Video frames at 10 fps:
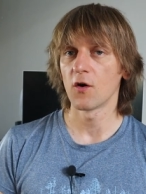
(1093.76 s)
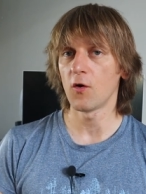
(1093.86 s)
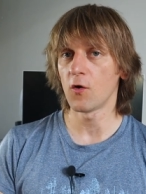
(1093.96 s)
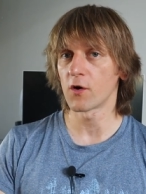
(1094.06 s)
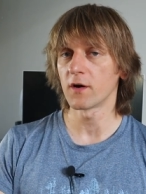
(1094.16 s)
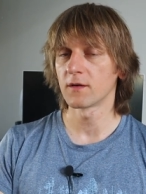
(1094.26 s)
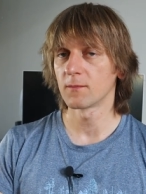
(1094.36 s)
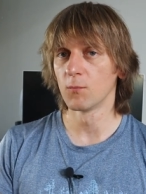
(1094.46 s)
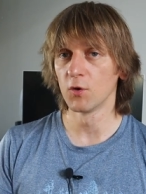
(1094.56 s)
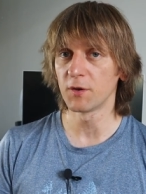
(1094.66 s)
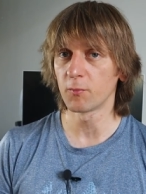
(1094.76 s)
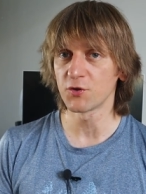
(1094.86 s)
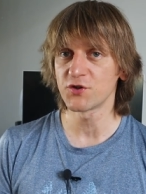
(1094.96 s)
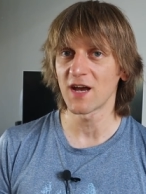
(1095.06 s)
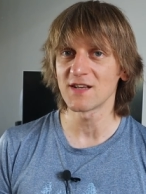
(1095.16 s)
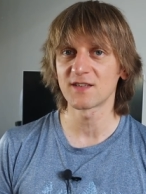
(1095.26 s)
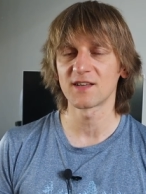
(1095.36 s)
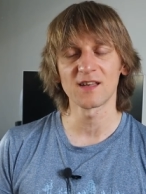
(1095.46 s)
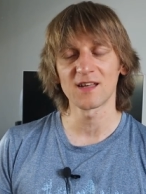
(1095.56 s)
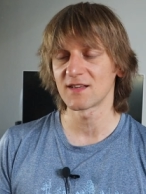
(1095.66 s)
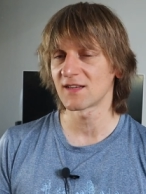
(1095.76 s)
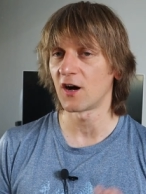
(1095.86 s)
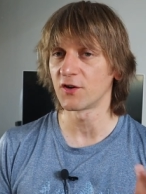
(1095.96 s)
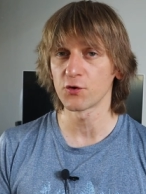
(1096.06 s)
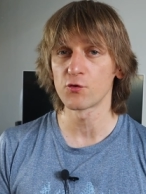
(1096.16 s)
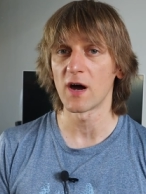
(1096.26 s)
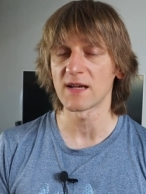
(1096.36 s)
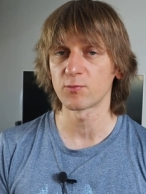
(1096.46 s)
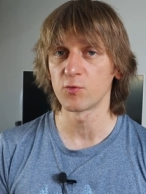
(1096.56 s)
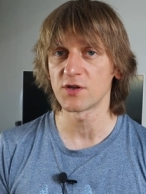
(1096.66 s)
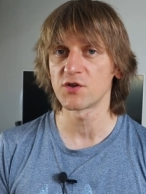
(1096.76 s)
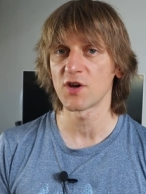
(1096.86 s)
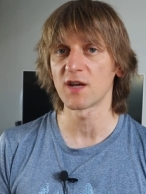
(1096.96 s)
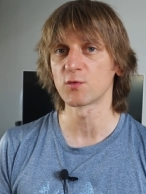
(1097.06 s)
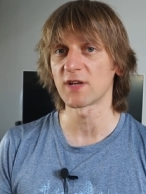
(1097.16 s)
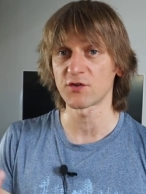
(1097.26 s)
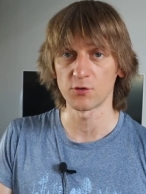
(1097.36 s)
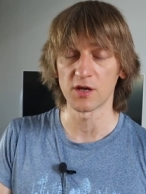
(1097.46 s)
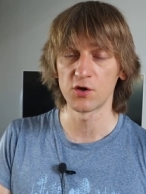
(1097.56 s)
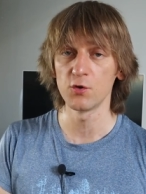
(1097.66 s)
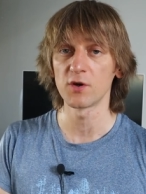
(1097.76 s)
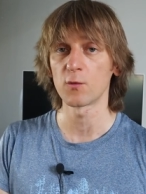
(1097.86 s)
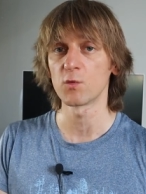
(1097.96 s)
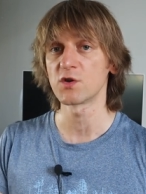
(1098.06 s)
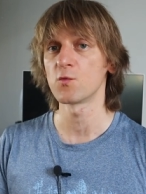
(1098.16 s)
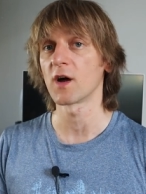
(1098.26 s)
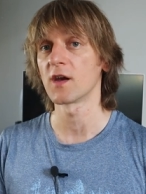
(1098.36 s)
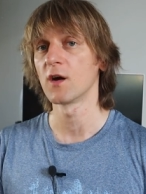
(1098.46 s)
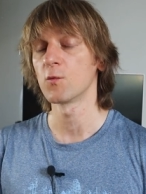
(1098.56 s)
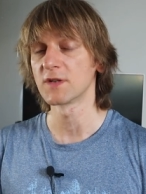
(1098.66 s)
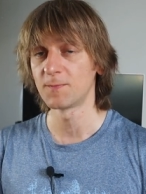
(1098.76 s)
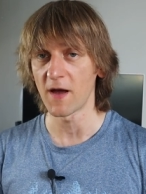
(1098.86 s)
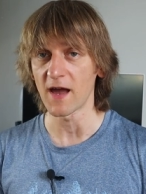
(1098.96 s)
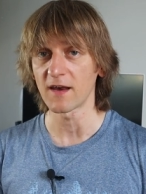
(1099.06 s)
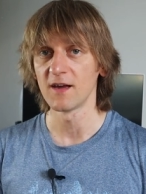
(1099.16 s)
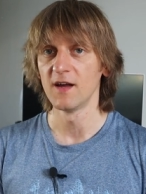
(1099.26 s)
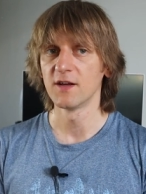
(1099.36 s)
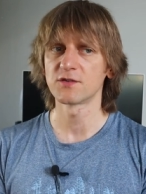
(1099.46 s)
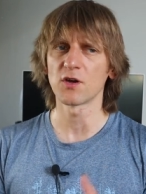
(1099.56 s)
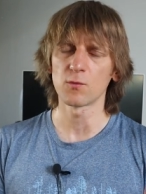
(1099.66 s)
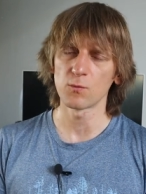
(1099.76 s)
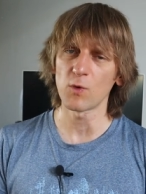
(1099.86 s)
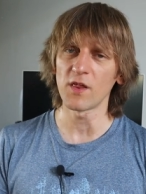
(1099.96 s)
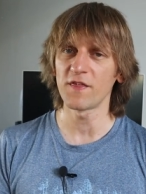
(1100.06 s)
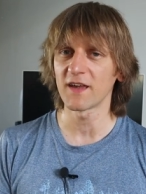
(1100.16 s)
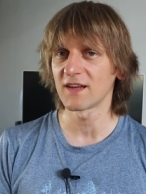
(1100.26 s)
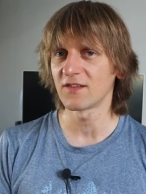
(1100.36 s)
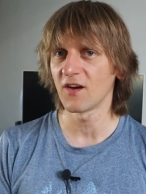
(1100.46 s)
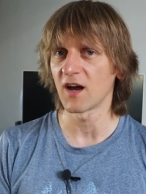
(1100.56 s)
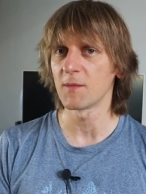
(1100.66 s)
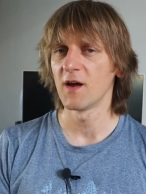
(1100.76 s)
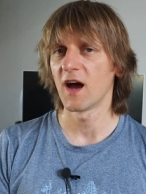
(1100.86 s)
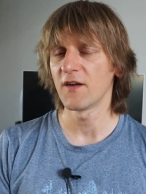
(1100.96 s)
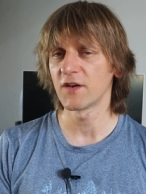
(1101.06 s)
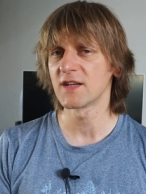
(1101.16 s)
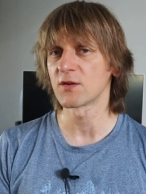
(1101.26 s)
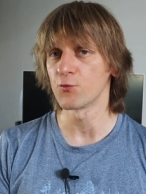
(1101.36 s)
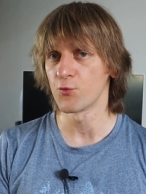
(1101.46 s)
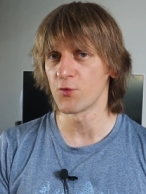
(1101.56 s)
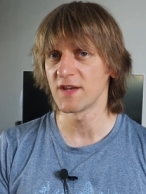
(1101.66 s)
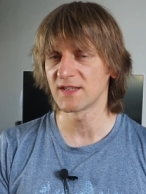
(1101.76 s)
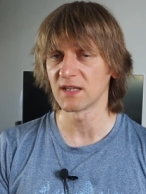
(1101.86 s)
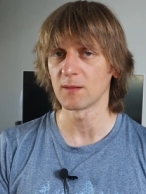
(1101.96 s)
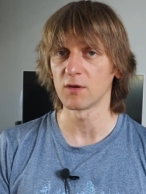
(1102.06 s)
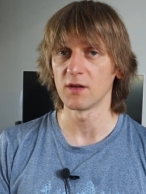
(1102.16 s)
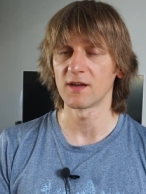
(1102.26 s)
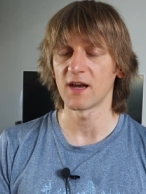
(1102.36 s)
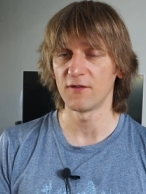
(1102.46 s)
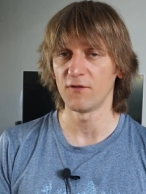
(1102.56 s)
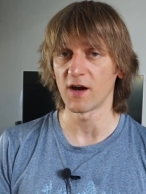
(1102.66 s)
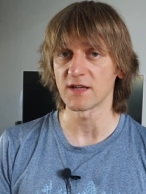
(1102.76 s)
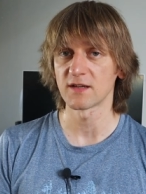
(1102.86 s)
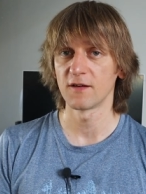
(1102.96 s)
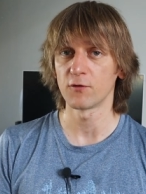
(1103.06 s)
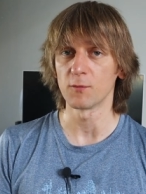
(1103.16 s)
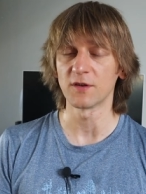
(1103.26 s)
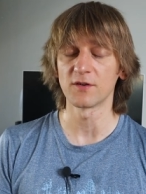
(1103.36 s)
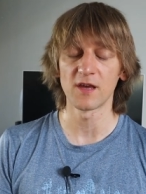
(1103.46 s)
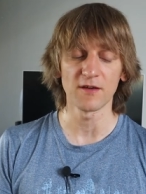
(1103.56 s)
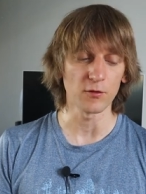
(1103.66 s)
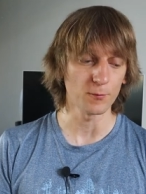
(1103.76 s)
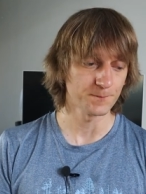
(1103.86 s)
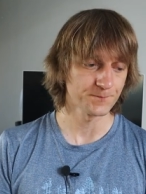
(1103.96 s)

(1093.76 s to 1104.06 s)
or multiple changes and then it's hard to grasp which change was actually good and which one was bad. So one thing at a time, I think it's a reasonable advice for me to give you.